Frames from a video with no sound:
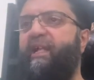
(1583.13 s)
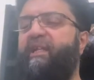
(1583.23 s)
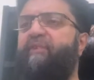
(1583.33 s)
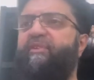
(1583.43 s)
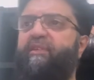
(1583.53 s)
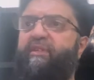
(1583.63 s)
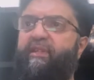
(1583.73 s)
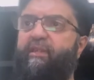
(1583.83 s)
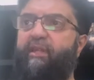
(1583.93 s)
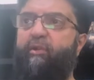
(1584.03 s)
And even
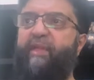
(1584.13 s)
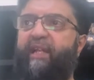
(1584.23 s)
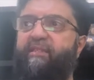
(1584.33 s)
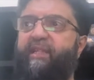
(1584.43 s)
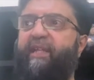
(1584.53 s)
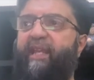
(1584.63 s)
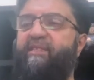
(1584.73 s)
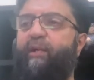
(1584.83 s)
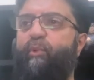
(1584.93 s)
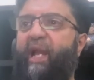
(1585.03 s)
though that is the case,
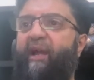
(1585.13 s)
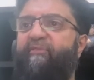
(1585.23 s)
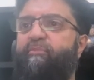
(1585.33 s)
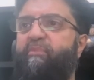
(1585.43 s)
that we have